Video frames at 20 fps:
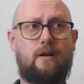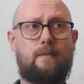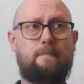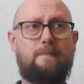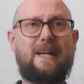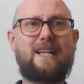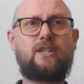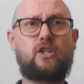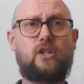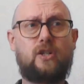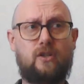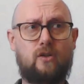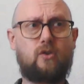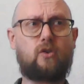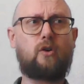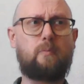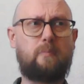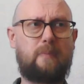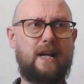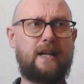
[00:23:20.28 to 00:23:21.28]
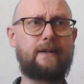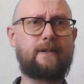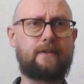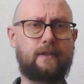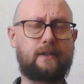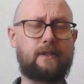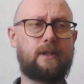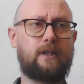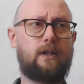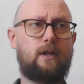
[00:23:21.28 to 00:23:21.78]
mention your
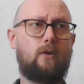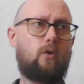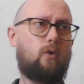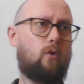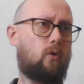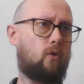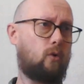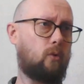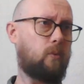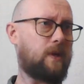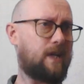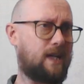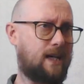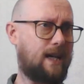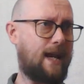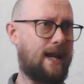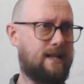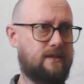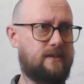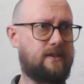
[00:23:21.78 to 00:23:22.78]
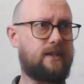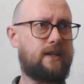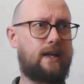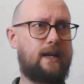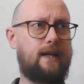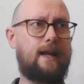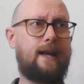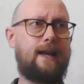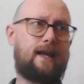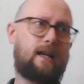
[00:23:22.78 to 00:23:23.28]
competitor, or we can
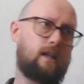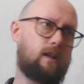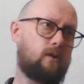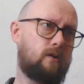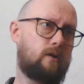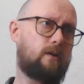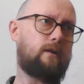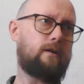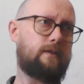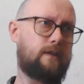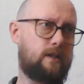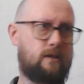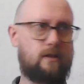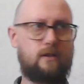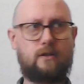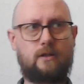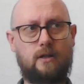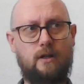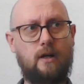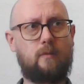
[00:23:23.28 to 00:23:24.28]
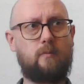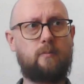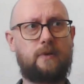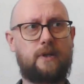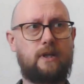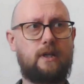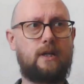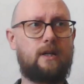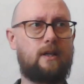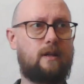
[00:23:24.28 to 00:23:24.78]
say, hey, look, this is a
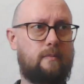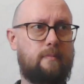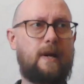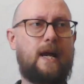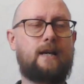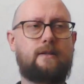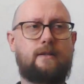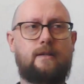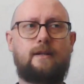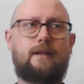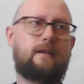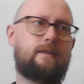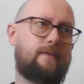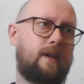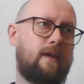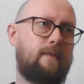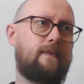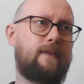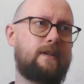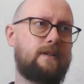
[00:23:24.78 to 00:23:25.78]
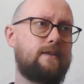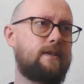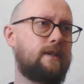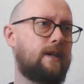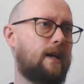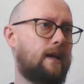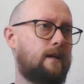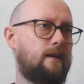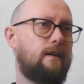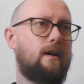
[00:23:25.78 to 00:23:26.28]
company in the past that has done this
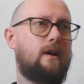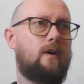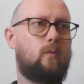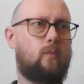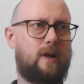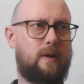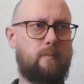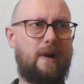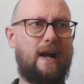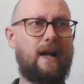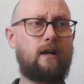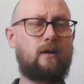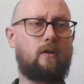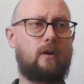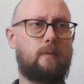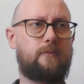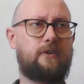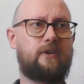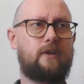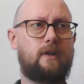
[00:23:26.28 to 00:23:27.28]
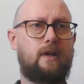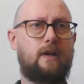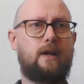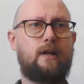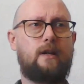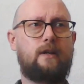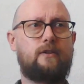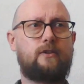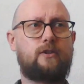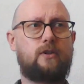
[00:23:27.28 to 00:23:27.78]
and went bankrupt.
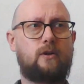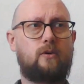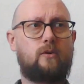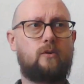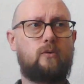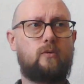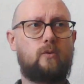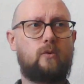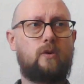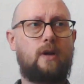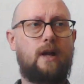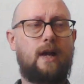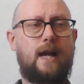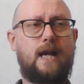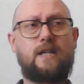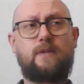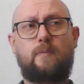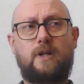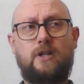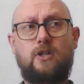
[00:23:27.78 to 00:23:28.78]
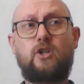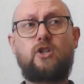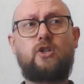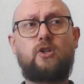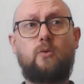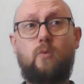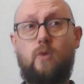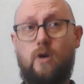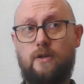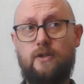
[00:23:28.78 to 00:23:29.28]
So, as much as
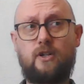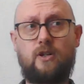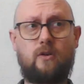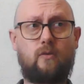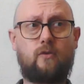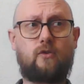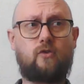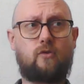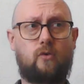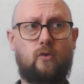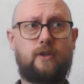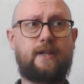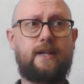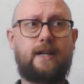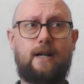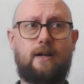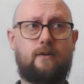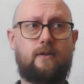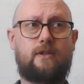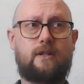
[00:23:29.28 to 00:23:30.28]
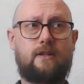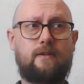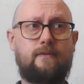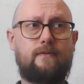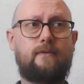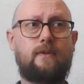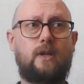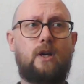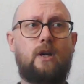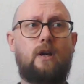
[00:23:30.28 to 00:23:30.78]
you want to control the narrative,